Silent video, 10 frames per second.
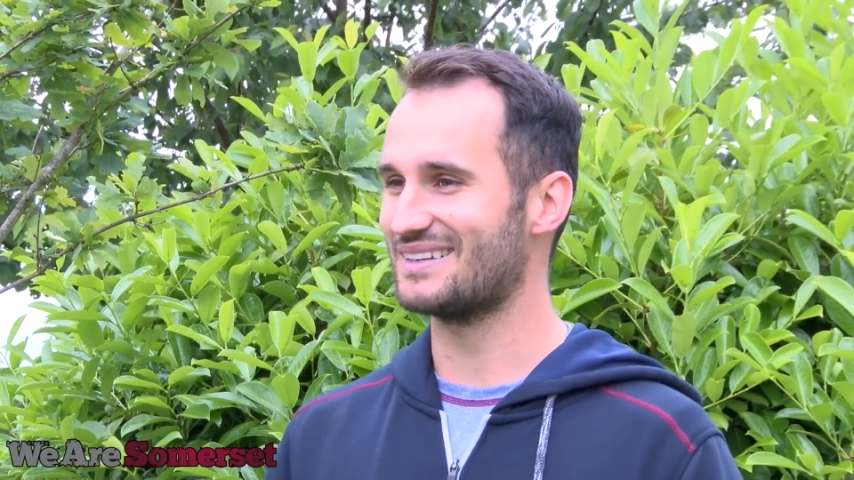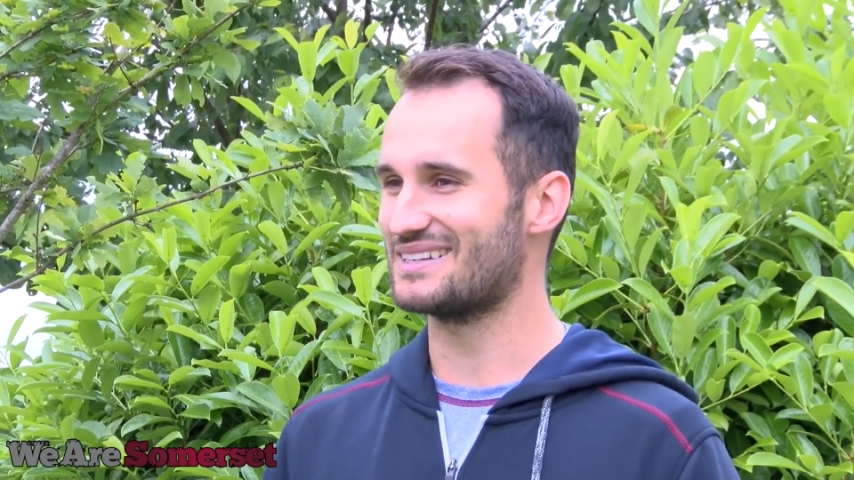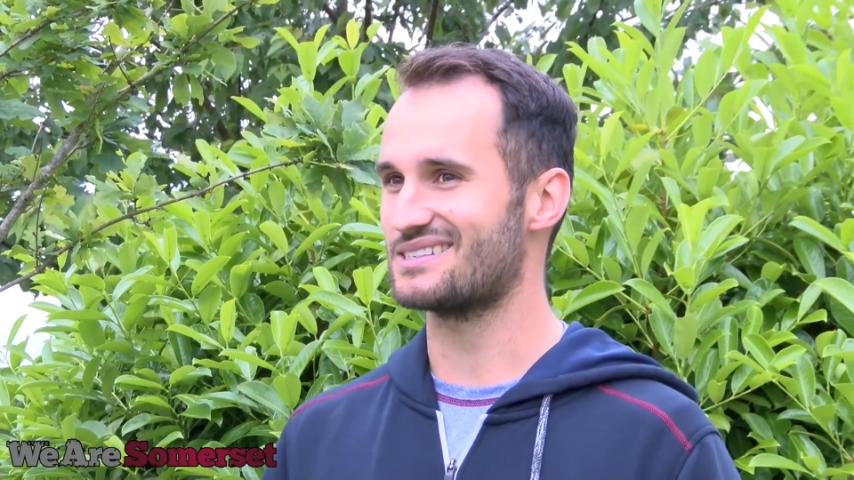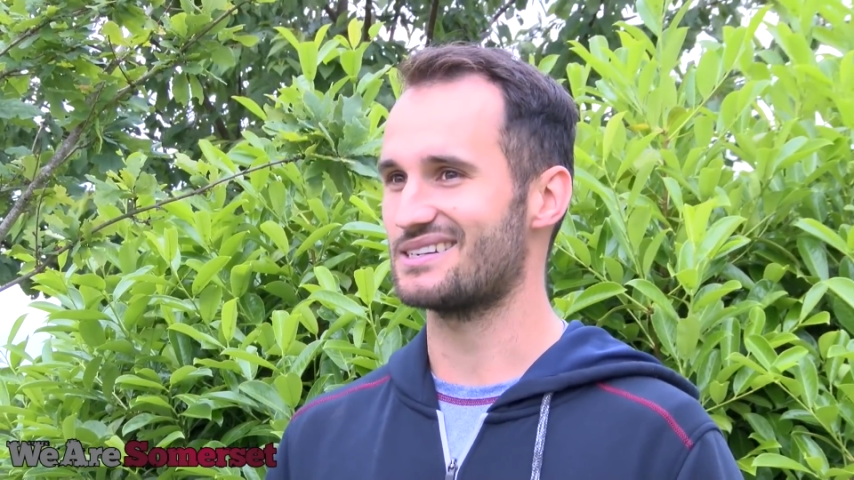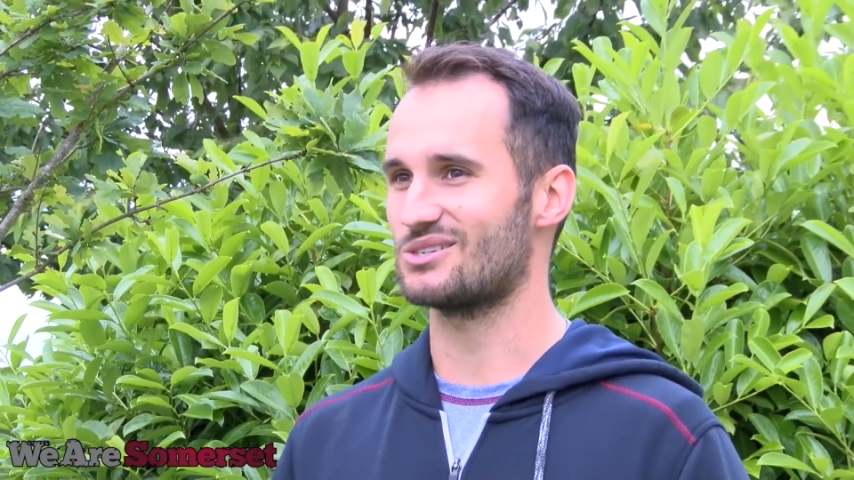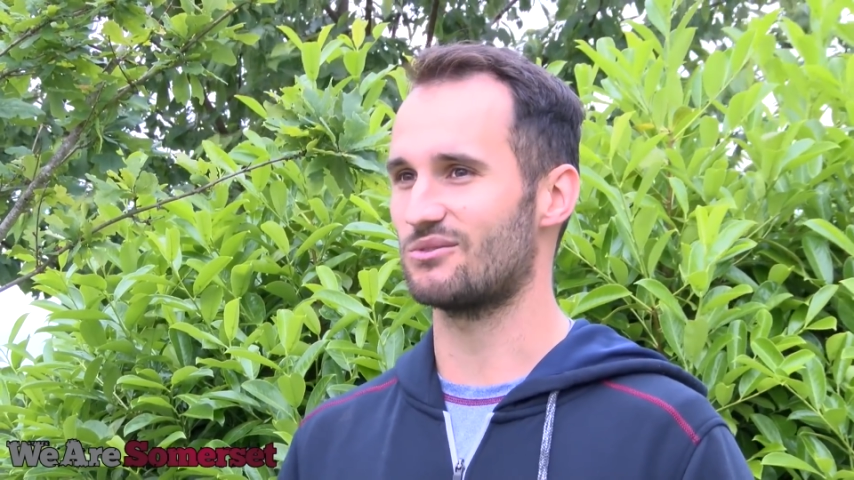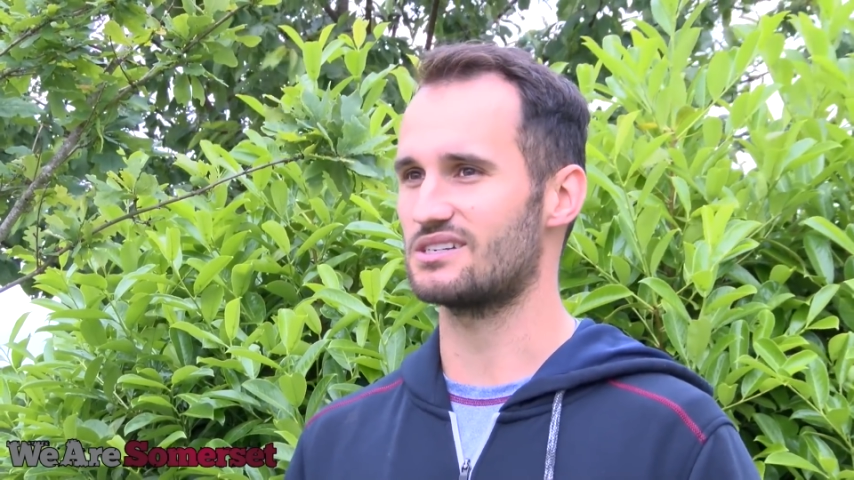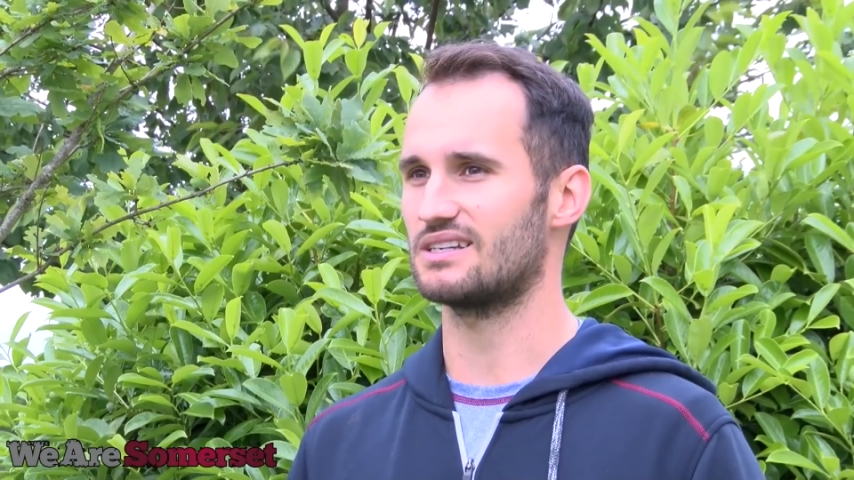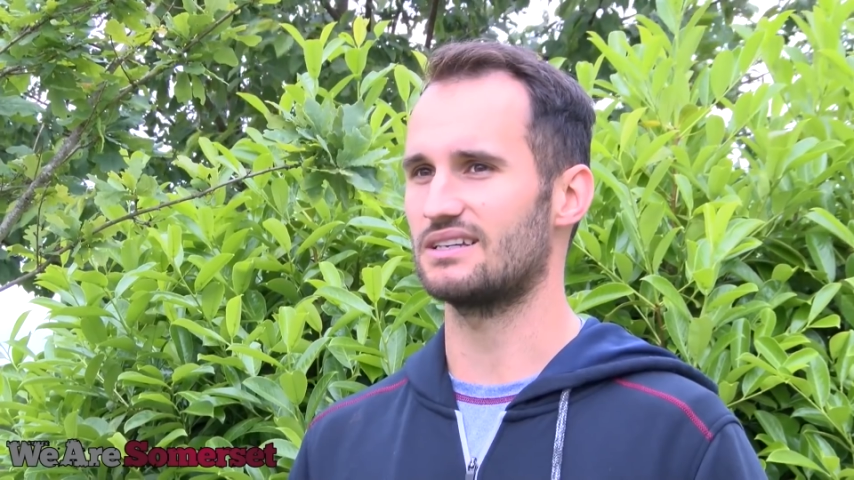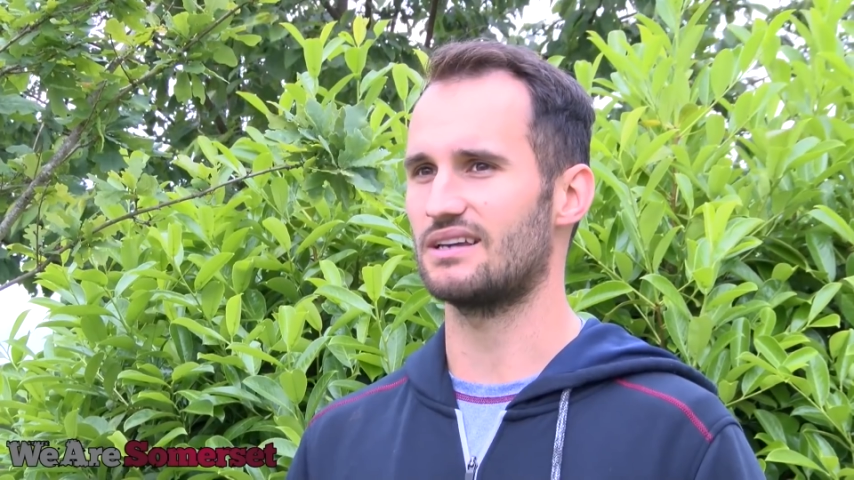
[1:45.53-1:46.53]
It's
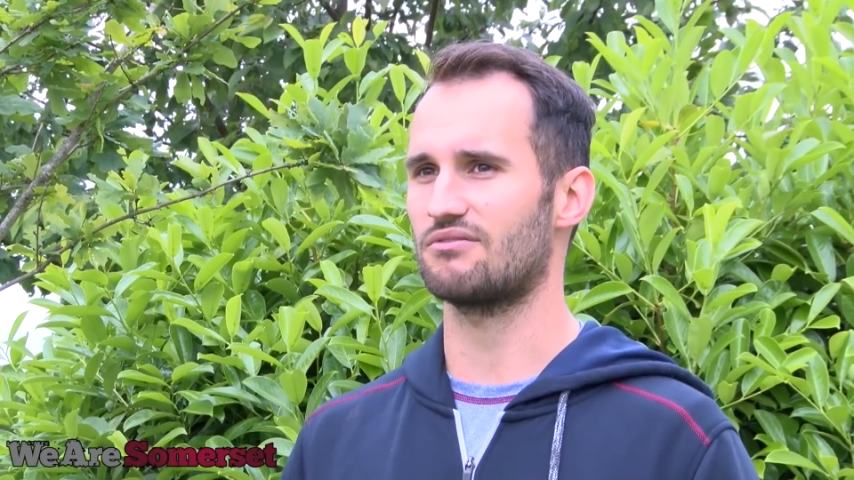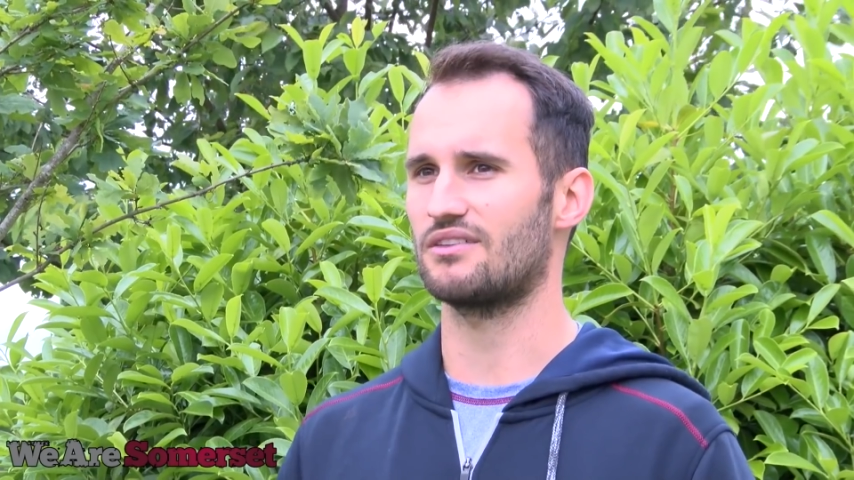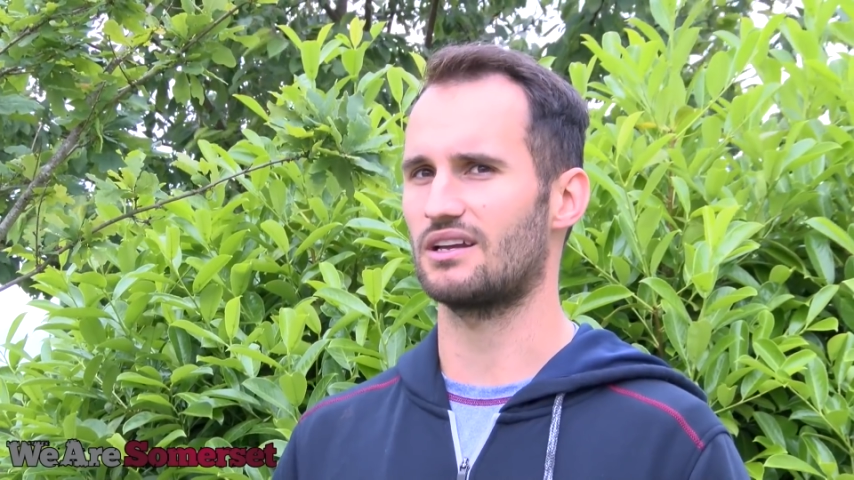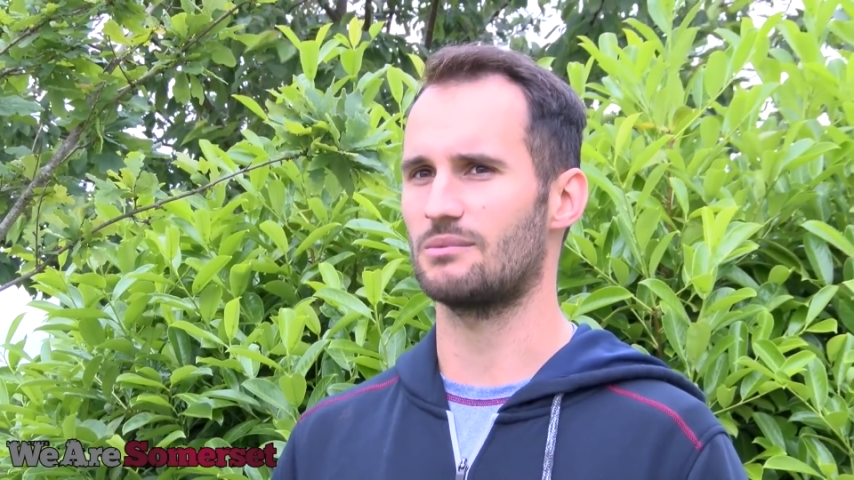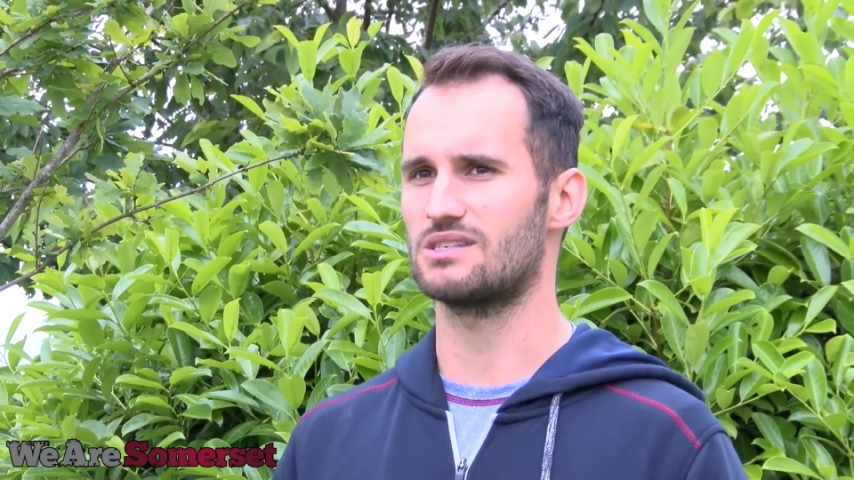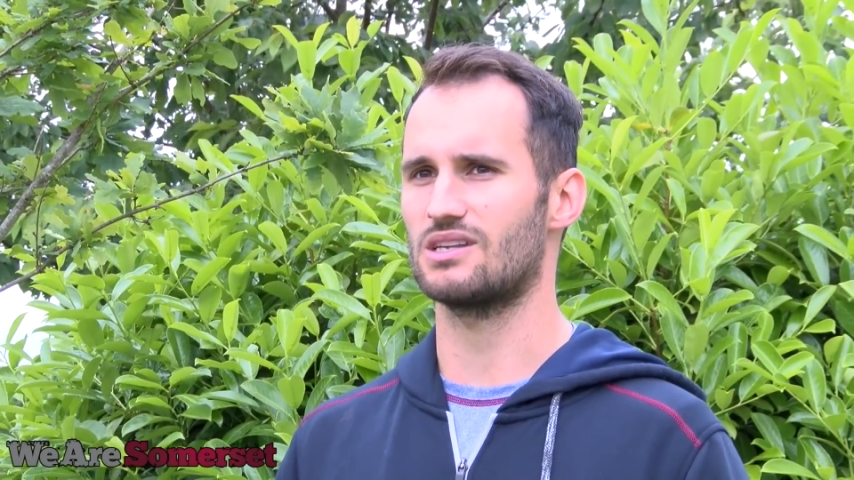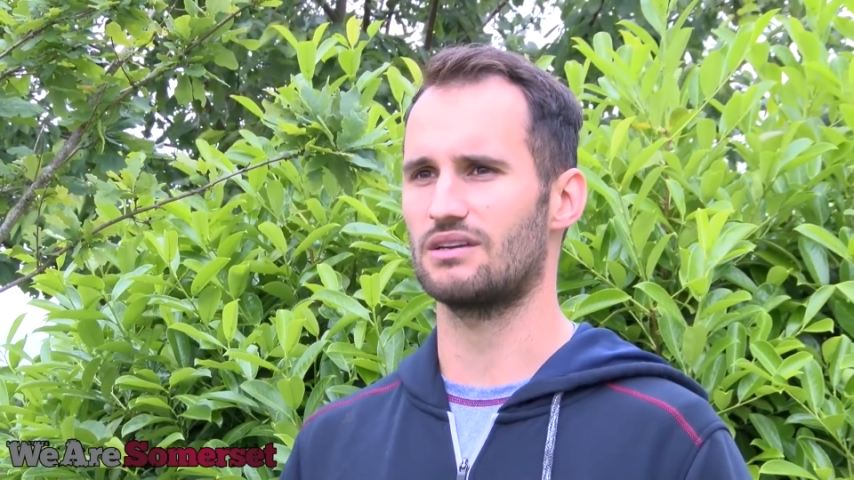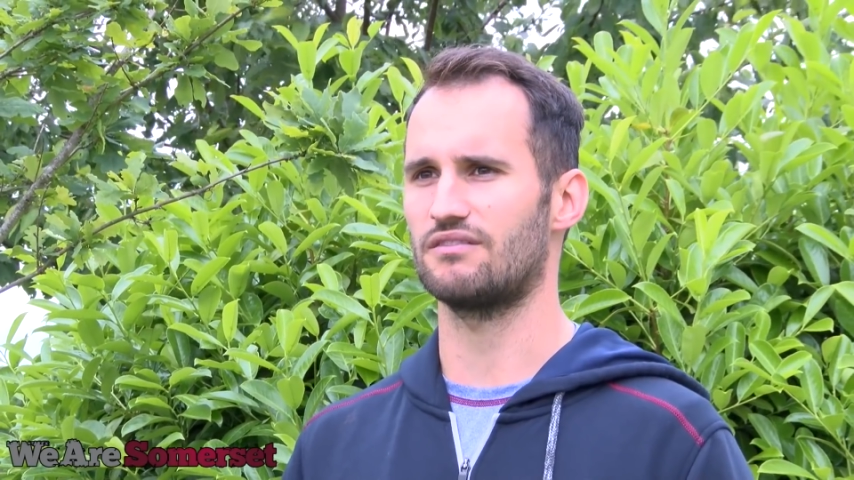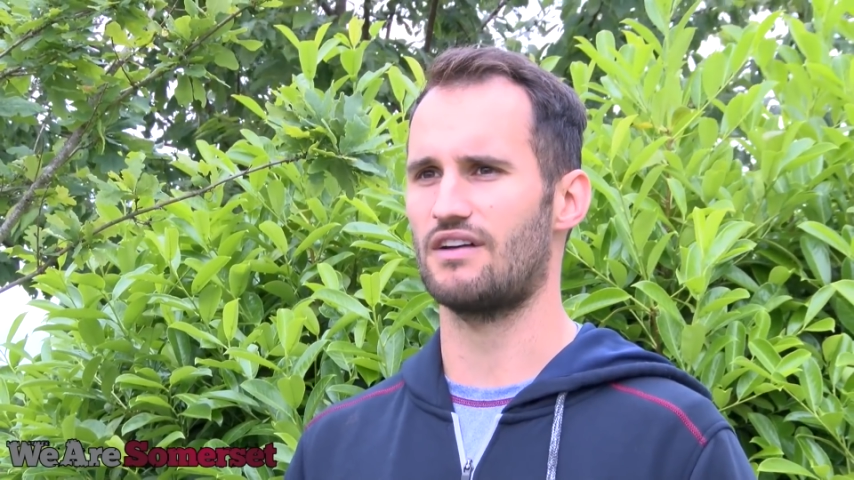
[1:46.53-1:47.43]
obviously everything comes thick and